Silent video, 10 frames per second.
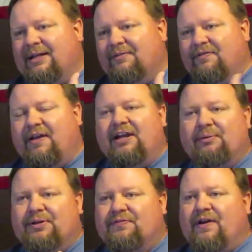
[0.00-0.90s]

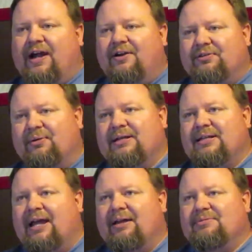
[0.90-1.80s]
Confederates fired 3
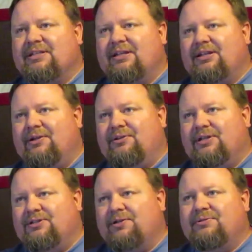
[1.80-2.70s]
times and the
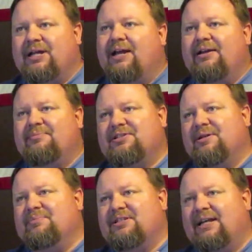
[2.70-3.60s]
Union 2 times.
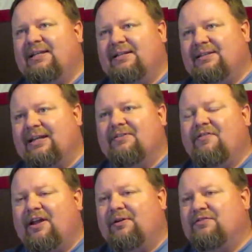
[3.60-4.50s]
Some say that the
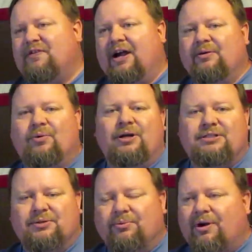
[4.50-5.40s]
Confederates fired
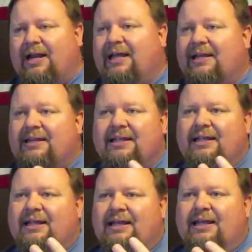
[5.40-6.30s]
once and ran.
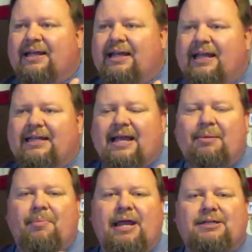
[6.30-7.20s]
And
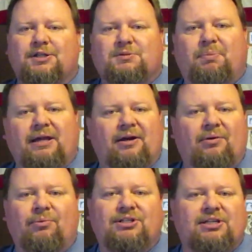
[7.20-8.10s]
that may just be
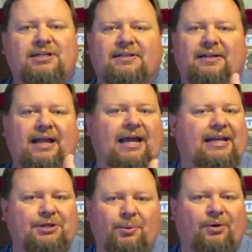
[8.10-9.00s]
on which end of the
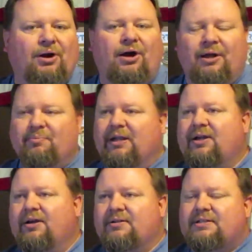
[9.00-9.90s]
line you were on,
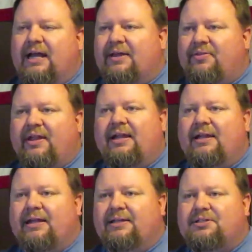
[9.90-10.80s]
because I
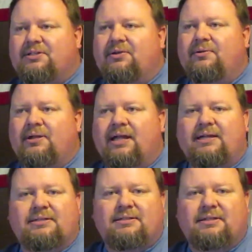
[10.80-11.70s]
think as soon
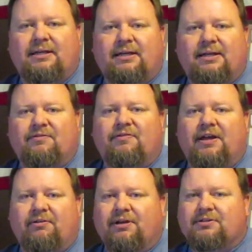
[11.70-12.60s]
as the
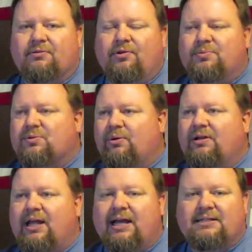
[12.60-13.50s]
Confederate troops
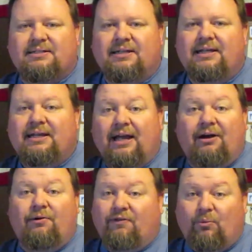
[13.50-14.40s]
realized
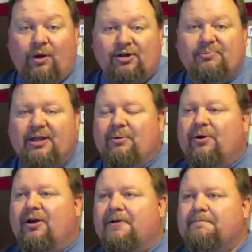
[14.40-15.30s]
how overwhelmed they
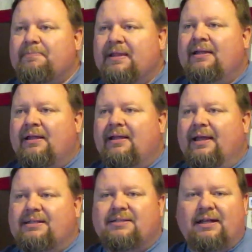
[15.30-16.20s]
were,
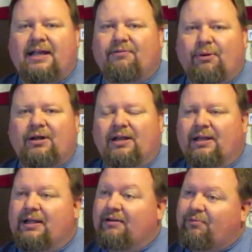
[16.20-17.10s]
they said, hey, if we're going
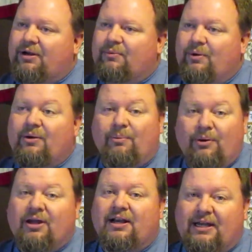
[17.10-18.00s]
to live,
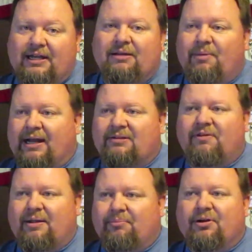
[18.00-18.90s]
we're going to need to get back to
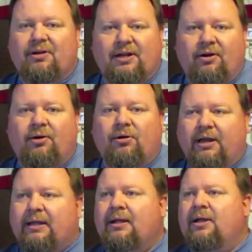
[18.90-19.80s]
Van Buren in a
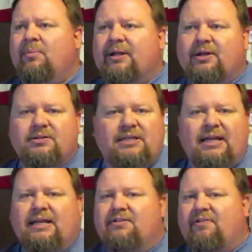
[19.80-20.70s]
hurry. Because
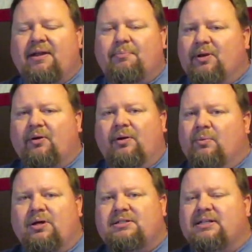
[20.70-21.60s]
getting to Van
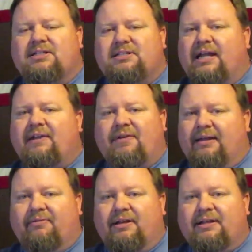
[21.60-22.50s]
Buren wasn't a safe
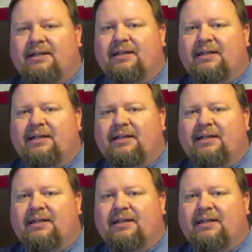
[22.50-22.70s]
haven.